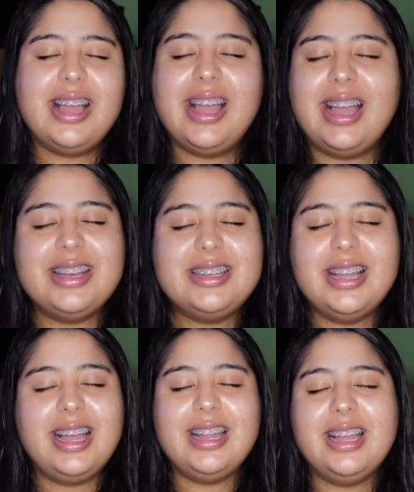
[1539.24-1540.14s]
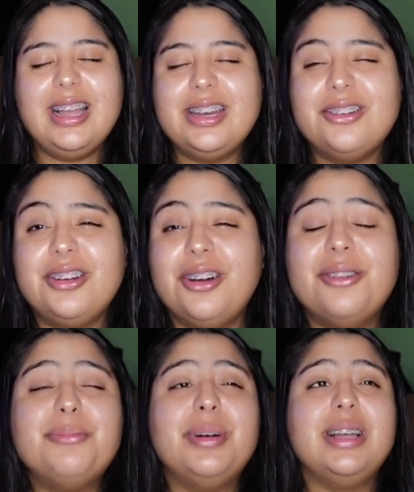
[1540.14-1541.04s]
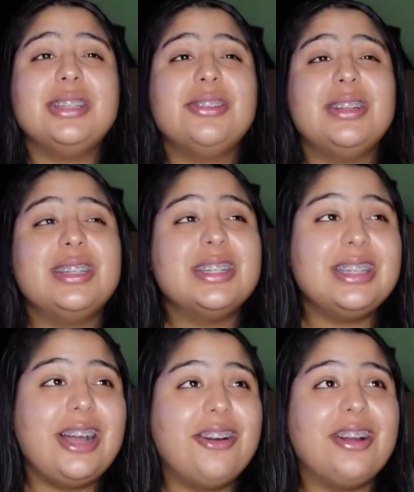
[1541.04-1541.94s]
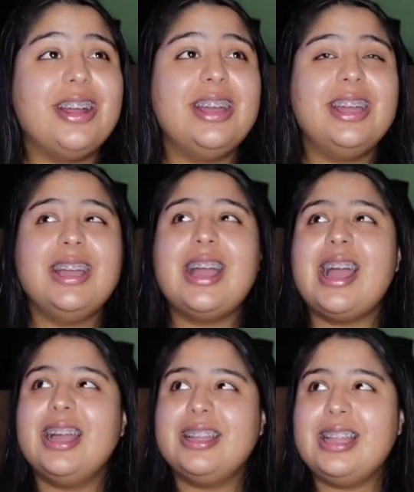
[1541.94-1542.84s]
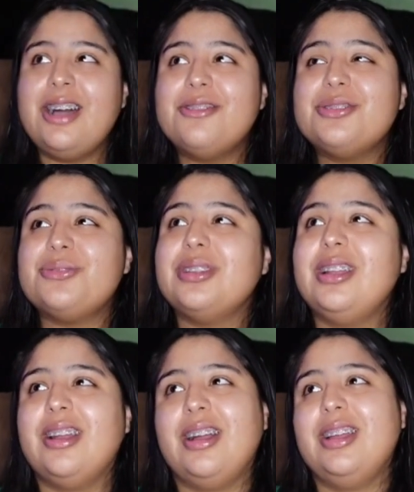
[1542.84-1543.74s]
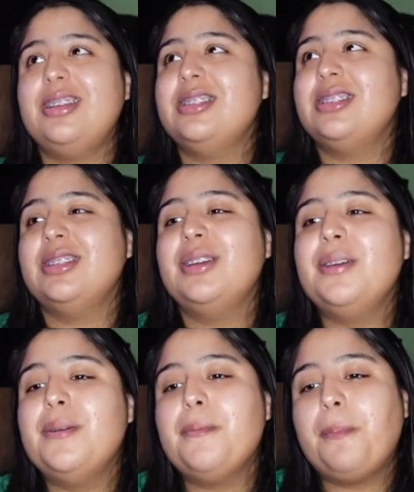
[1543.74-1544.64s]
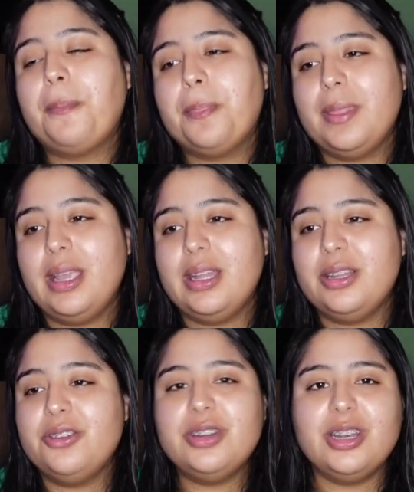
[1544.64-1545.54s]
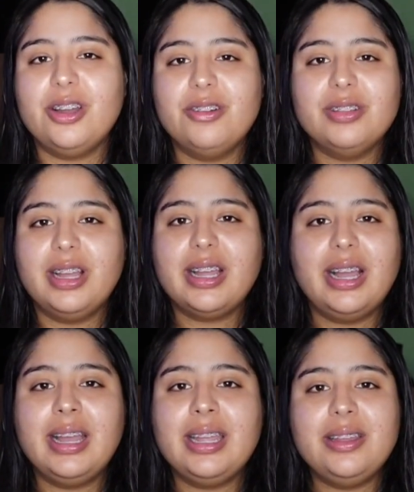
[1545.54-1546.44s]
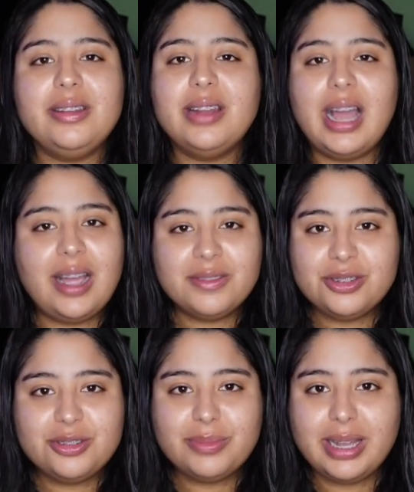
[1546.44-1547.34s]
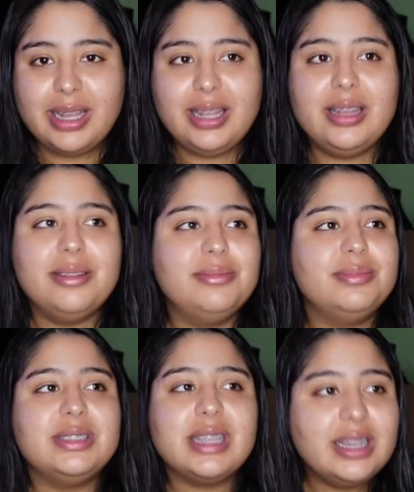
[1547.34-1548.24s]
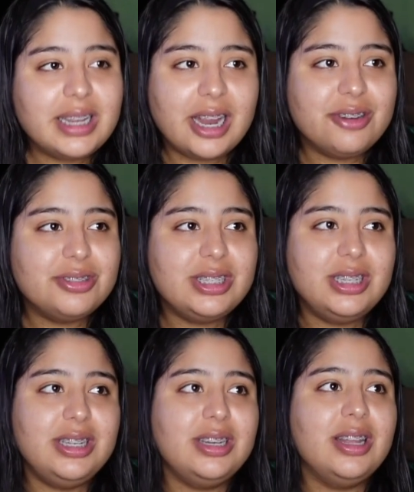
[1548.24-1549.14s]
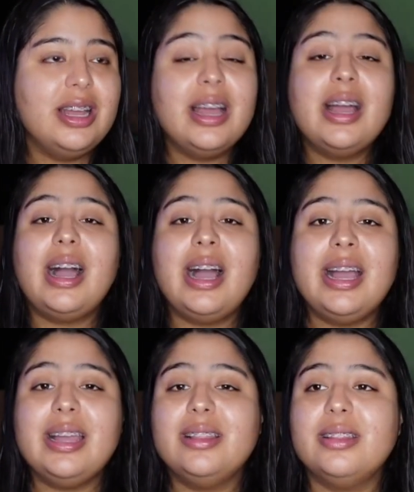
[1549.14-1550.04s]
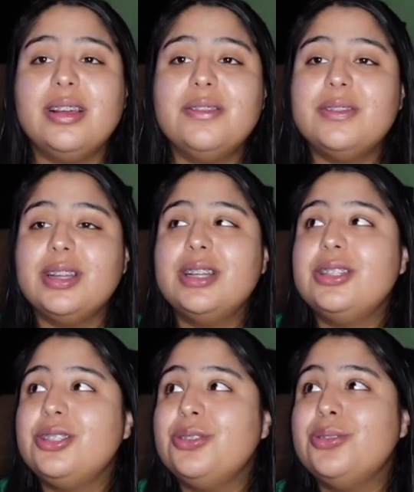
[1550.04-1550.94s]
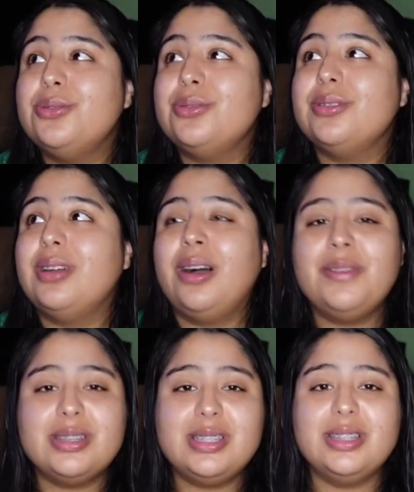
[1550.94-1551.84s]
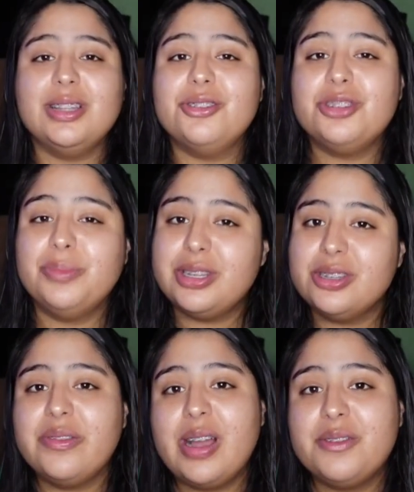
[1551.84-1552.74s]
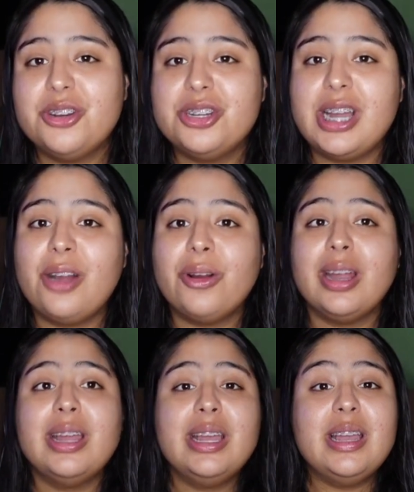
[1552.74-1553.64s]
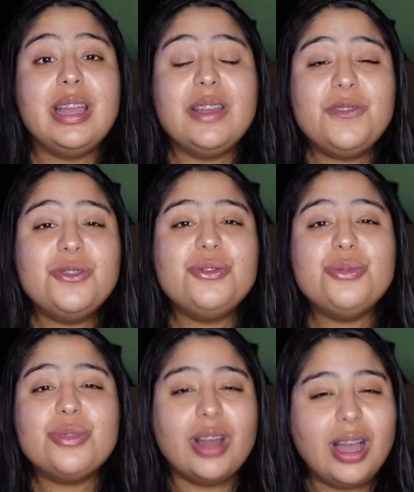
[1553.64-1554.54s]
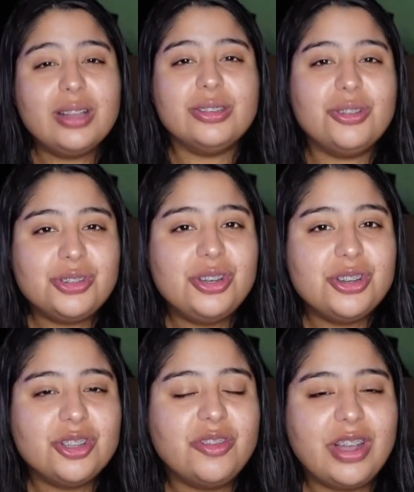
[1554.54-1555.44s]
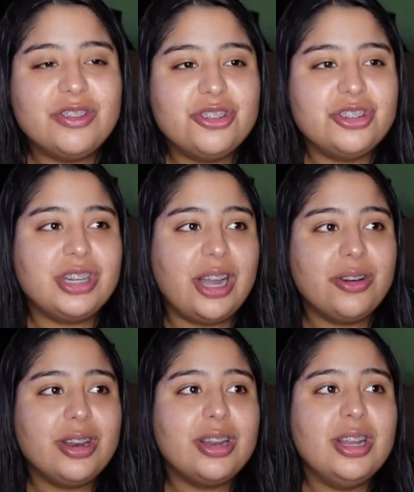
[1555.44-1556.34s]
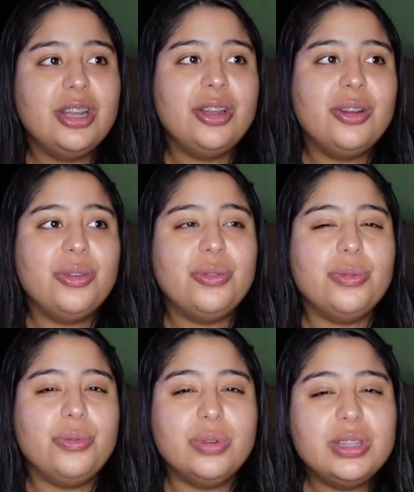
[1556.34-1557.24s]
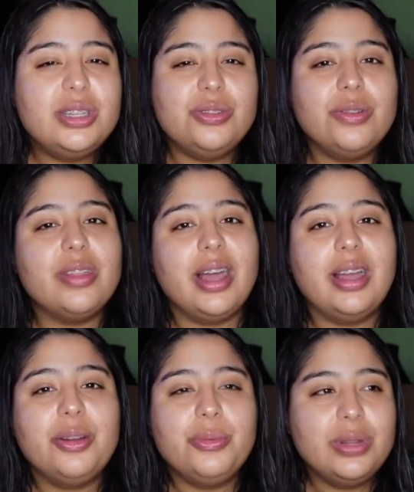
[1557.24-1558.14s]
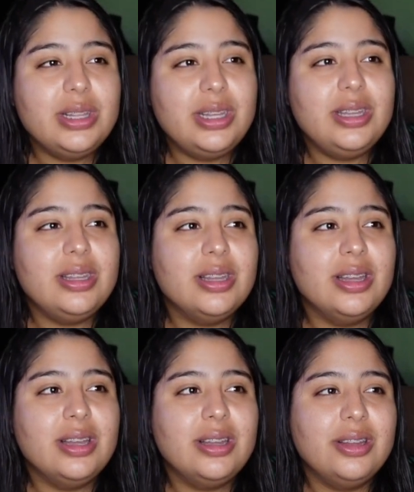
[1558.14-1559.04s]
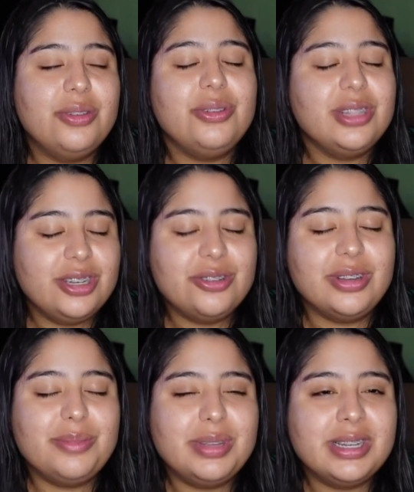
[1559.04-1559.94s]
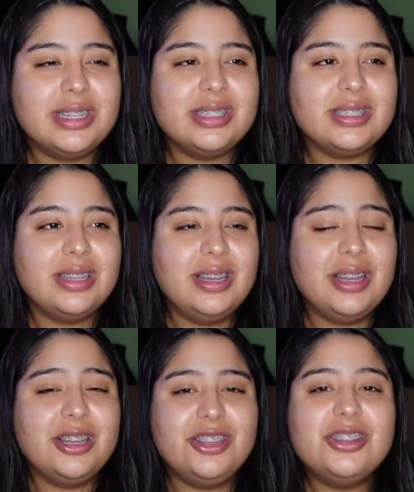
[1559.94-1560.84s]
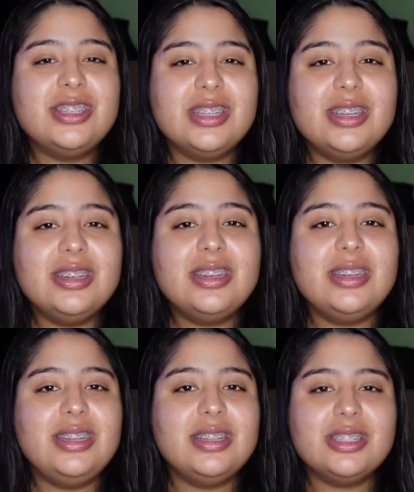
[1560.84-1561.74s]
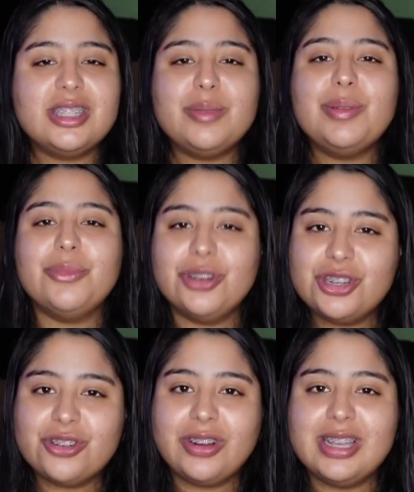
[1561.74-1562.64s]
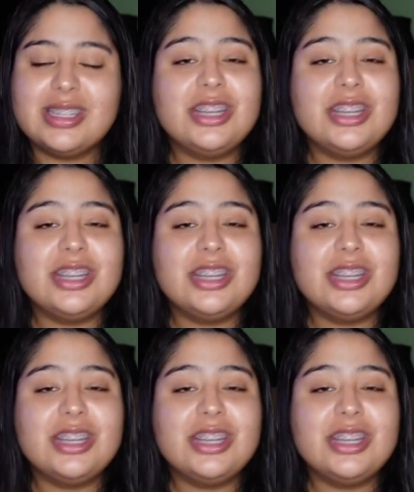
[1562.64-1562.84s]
I don't know, but so I took a shower and that was really nice. And you already know, like I have to do my skincare routine. I love to obviously lotion myself after a shower. If you do not lotion yourself after your shower, really do that. Really, really do it, because your skin needs to be moisturized.